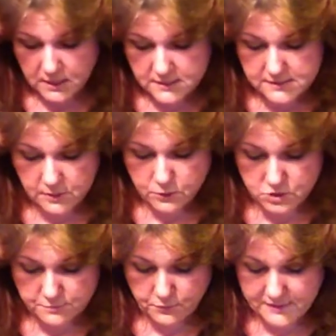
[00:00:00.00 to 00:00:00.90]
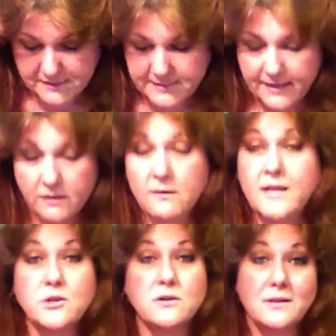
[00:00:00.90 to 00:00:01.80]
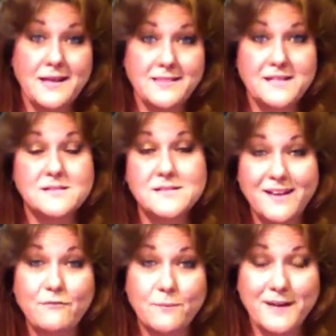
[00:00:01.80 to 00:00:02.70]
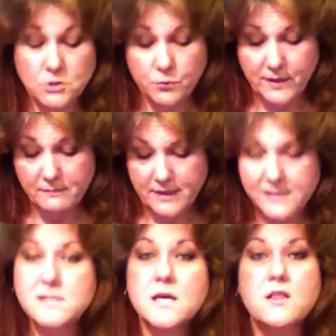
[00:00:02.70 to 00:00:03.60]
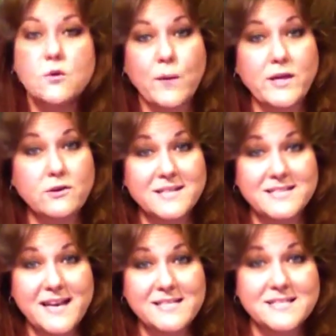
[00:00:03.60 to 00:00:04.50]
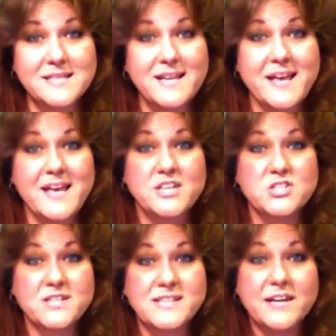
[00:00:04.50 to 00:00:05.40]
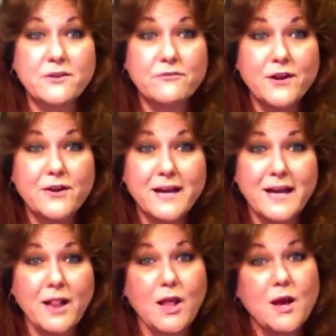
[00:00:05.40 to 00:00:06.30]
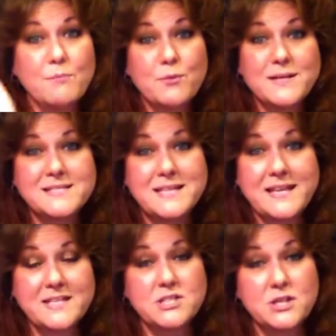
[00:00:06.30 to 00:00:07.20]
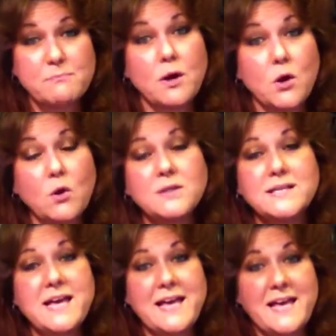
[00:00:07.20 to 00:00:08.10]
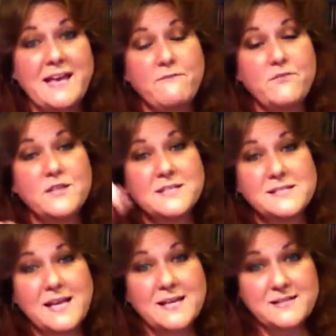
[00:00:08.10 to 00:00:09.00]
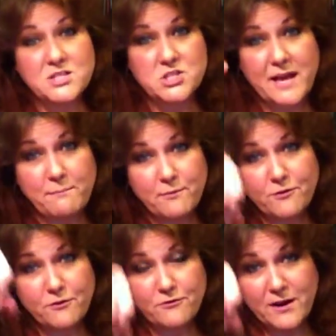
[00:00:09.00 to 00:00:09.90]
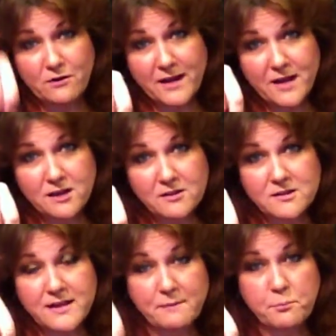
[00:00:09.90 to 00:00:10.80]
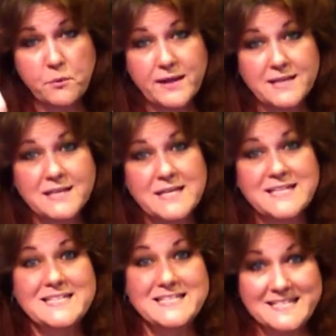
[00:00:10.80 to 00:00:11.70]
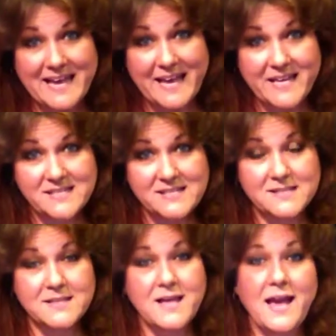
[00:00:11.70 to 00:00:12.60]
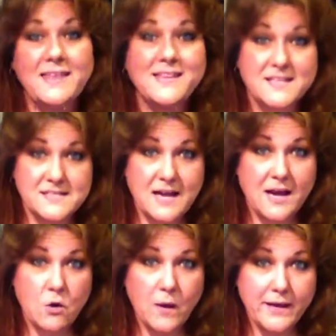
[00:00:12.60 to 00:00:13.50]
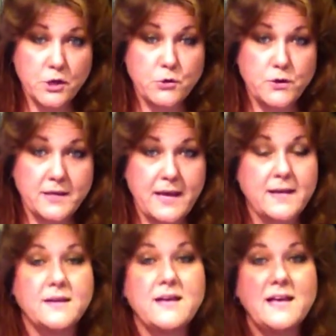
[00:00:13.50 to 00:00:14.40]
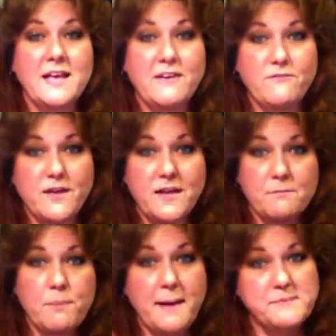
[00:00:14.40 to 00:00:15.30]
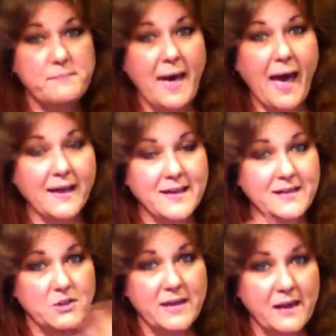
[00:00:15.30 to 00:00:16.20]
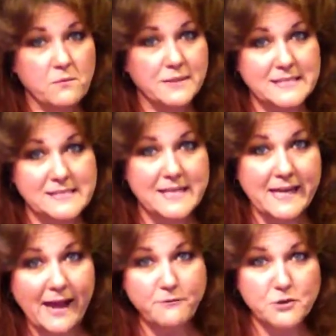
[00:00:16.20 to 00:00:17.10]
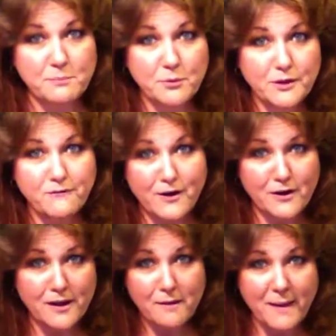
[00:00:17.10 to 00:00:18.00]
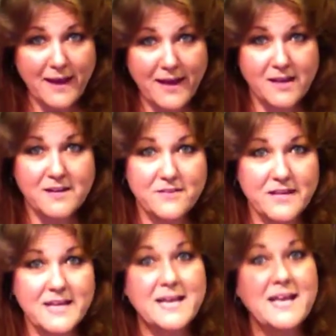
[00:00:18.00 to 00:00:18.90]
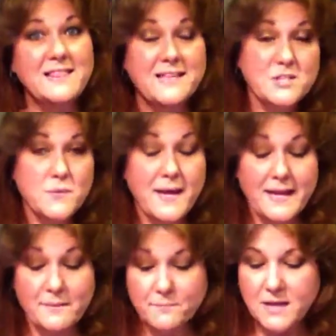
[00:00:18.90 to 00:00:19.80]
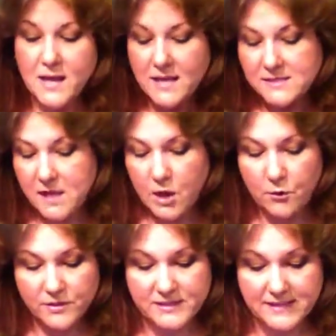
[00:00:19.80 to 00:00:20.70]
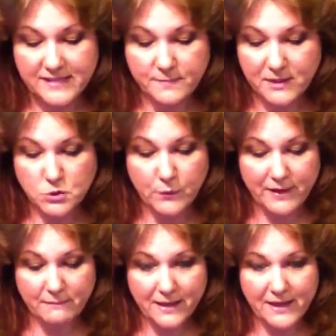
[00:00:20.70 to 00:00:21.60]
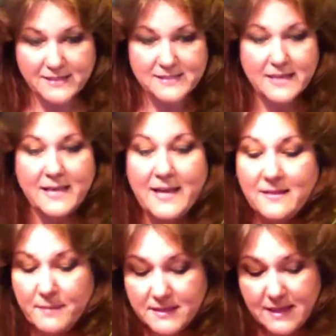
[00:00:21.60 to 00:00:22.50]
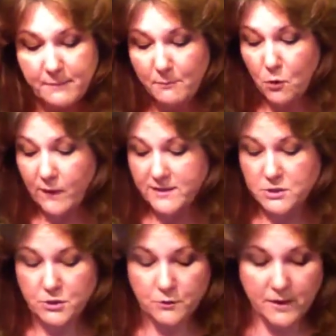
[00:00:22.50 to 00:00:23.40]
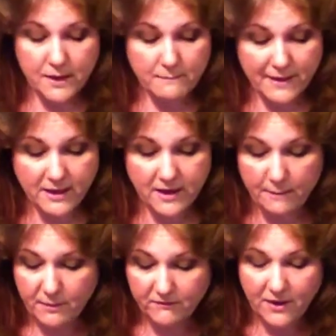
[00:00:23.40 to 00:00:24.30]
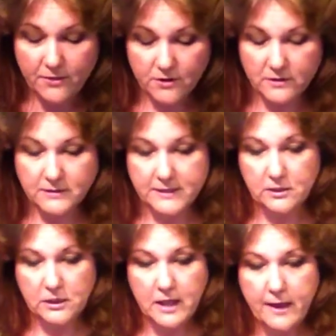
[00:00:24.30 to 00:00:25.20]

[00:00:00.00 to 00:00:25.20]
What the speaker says: So just press it down, and you're going to let that set for about 20 minutes. The way you can test it is you can take your fingernail, press it into the mold. If the shape of your fingernail imprint stays, then it's not quite cured yet. If it pops back and you can't really see it after you pull your fingernail back out of it, then it's ready. So this takes about 20 minutes. In the meantime, I'm going to make a couple of other little